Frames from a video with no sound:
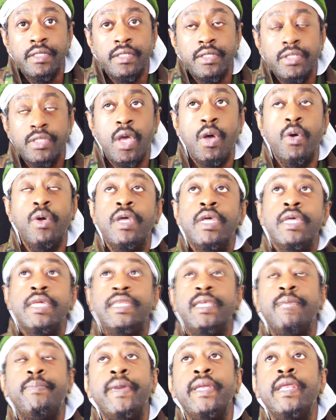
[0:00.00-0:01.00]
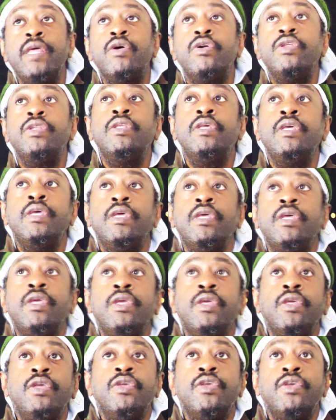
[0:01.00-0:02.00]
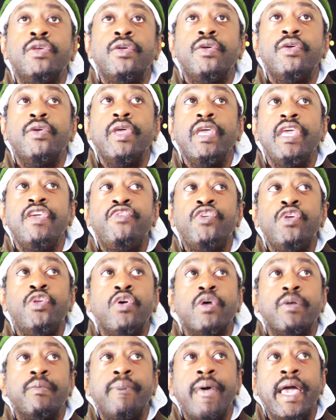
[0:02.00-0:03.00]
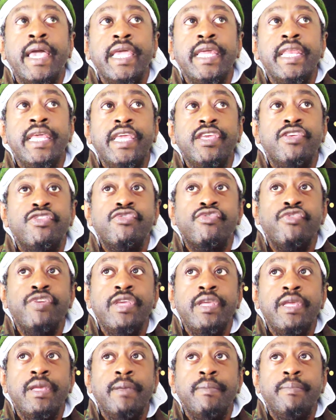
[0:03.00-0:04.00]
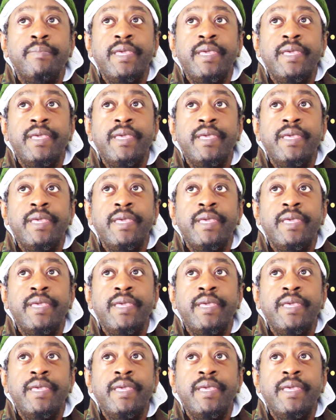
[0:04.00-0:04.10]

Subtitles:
So depending on, if you look back in history,